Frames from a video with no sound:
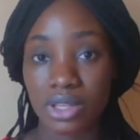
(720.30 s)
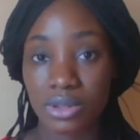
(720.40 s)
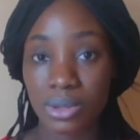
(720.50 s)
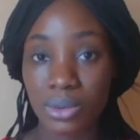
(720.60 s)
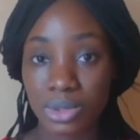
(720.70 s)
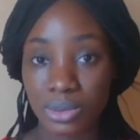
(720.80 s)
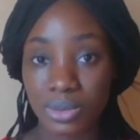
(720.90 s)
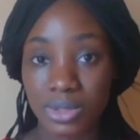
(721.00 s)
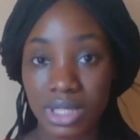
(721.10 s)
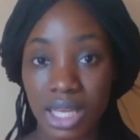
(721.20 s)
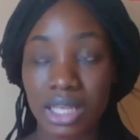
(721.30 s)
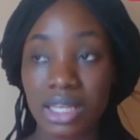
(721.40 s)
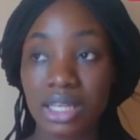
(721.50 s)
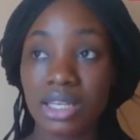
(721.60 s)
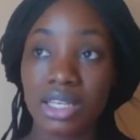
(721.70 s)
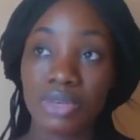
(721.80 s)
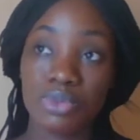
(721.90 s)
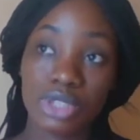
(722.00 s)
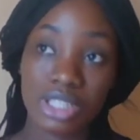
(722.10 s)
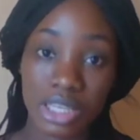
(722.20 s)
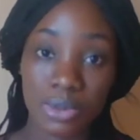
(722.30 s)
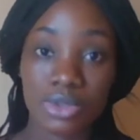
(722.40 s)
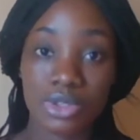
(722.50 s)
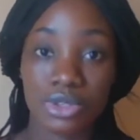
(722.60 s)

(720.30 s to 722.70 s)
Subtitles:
those who say they would,